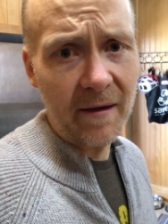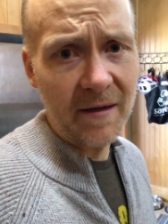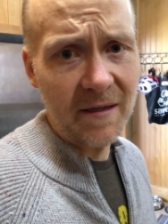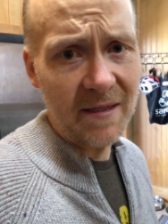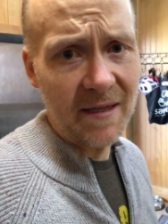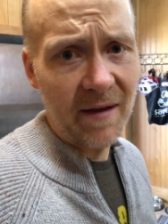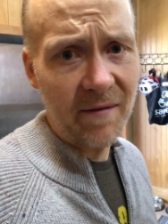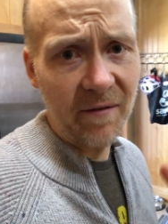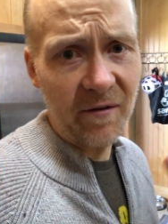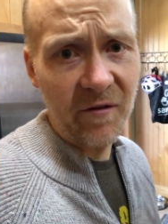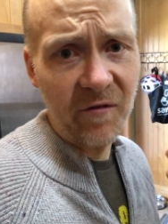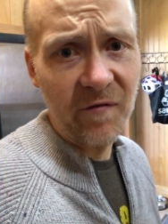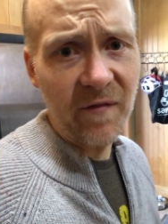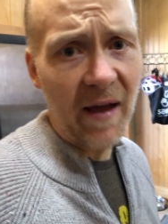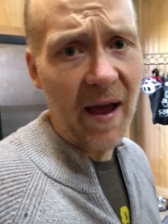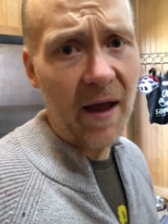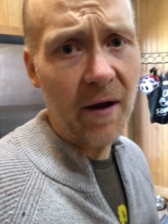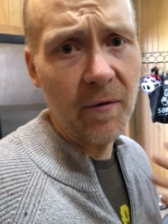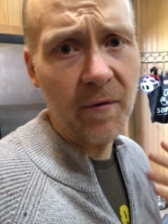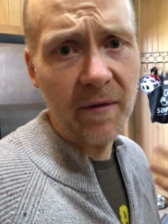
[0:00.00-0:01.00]
that doesn't have any
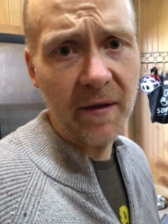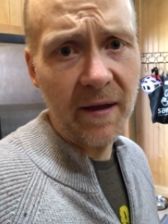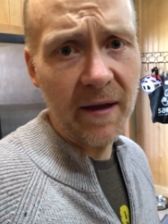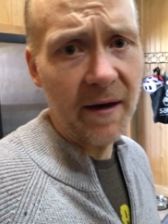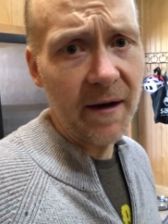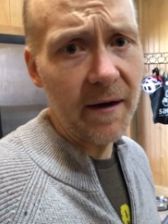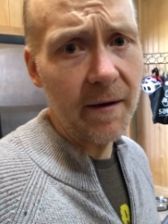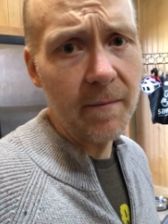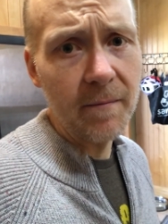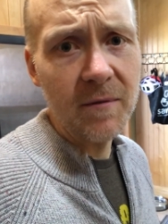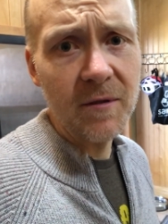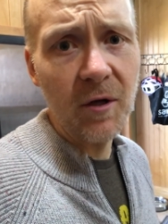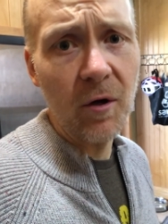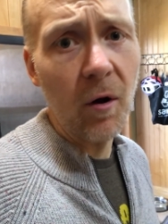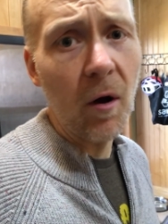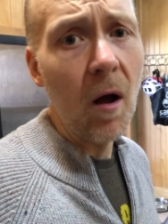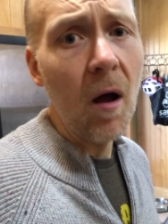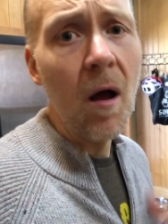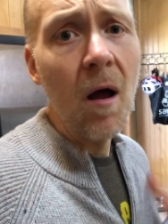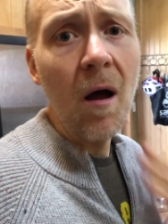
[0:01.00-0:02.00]
fat or anything in it.
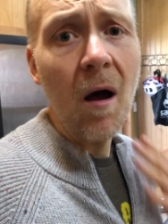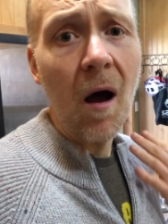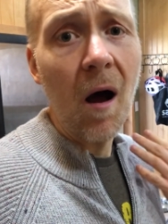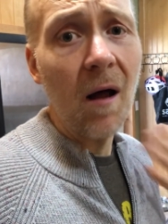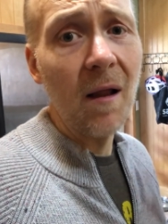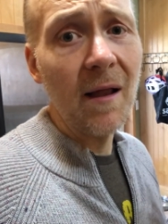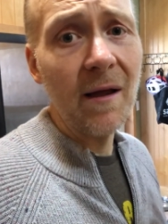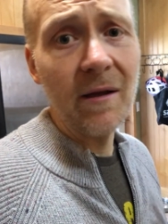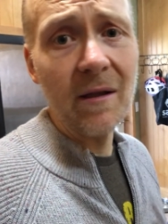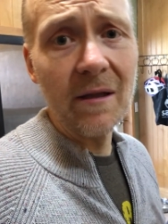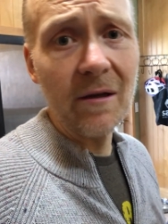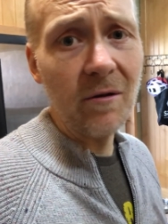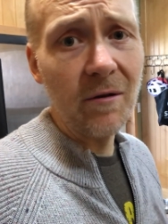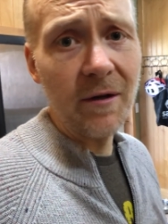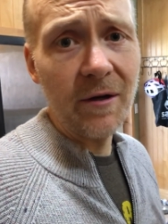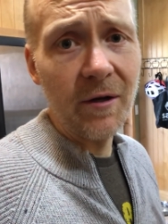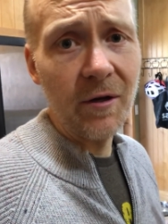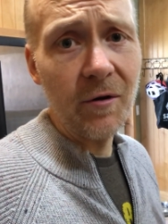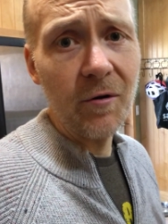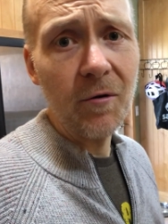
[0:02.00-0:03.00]
So all I
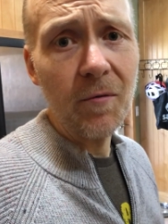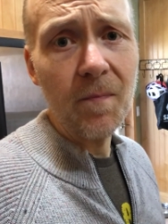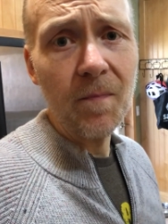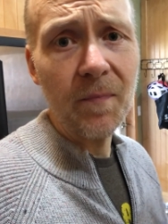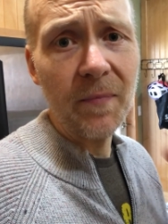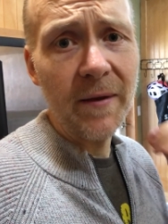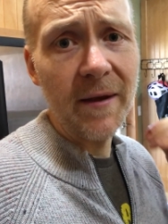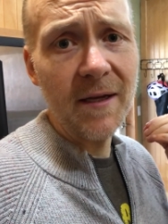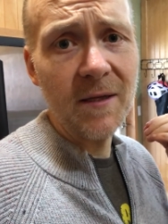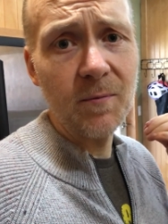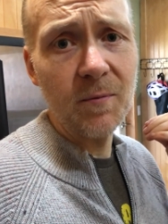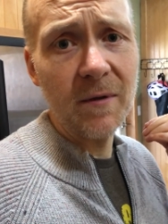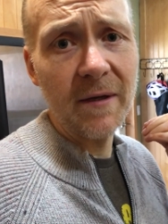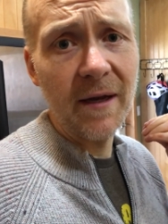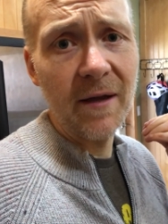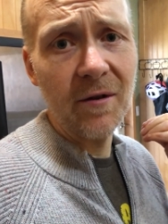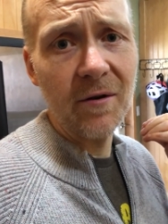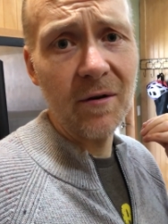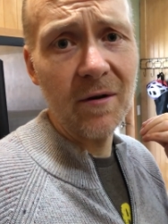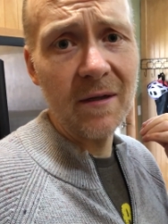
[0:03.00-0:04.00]
literally do is put
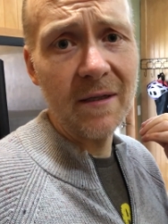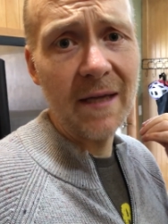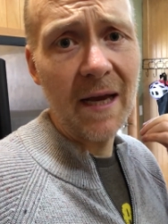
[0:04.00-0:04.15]
together a